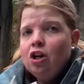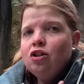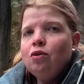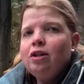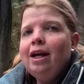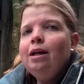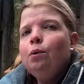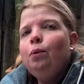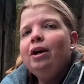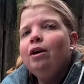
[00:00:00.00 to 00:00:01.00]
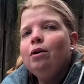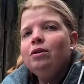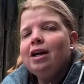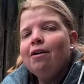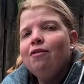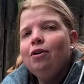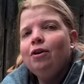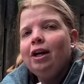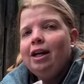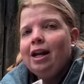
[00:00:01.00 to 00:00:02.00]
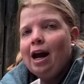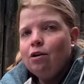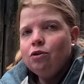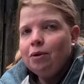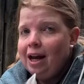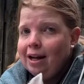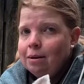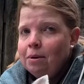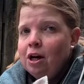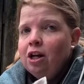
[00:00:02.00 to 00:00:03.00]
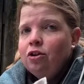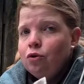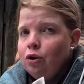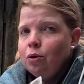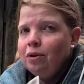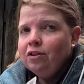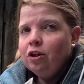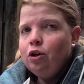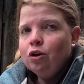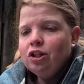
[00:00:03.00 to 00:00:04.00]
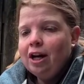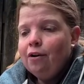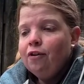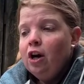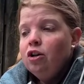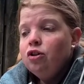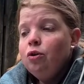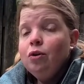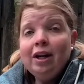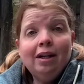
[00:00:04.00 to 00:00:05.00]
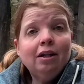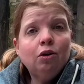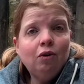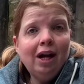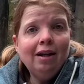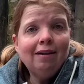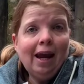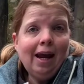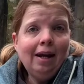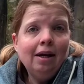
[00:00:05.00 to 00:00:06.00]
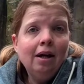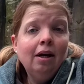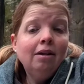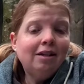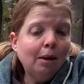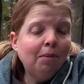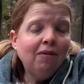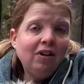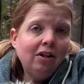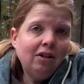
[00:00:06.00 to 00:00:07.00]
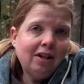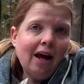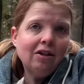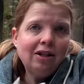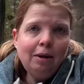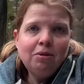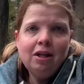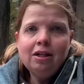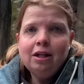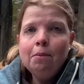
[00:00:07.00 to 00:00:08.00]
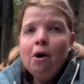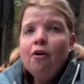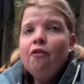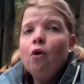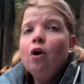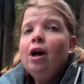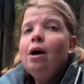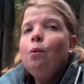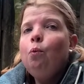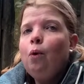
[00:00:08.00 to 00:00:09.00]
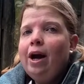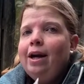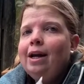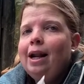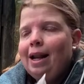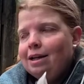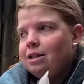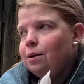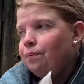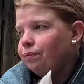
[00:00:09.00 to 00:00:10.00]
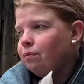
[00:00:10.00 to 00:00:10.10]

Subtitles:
So today we are going to have a look in how to add them to your quilt yourself, so you can create a Zenbivy style sleep system for way less.